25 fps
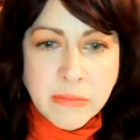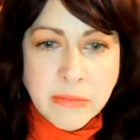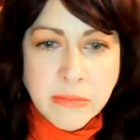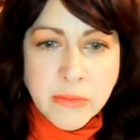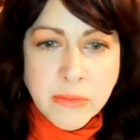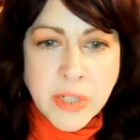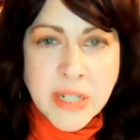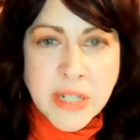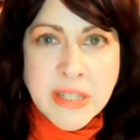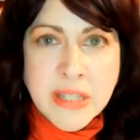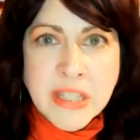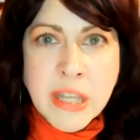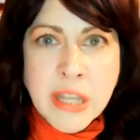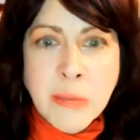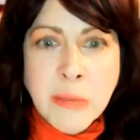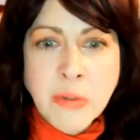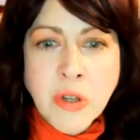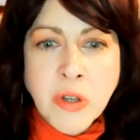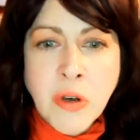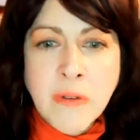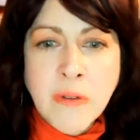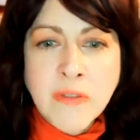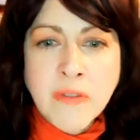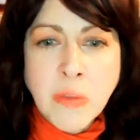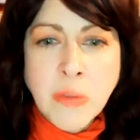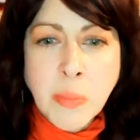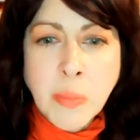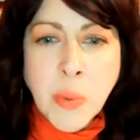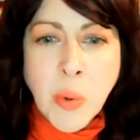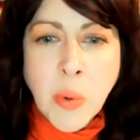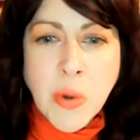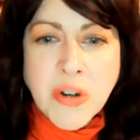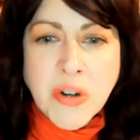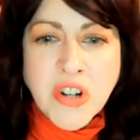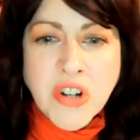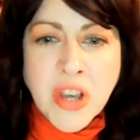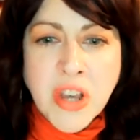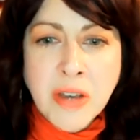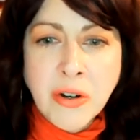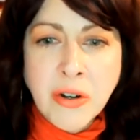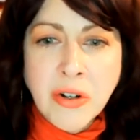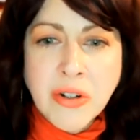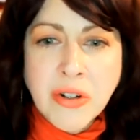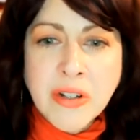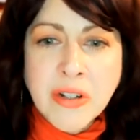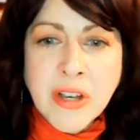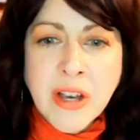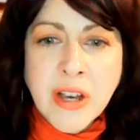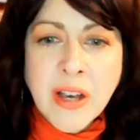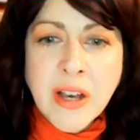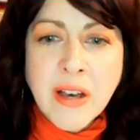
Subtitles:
When I stepped off the porch, I heard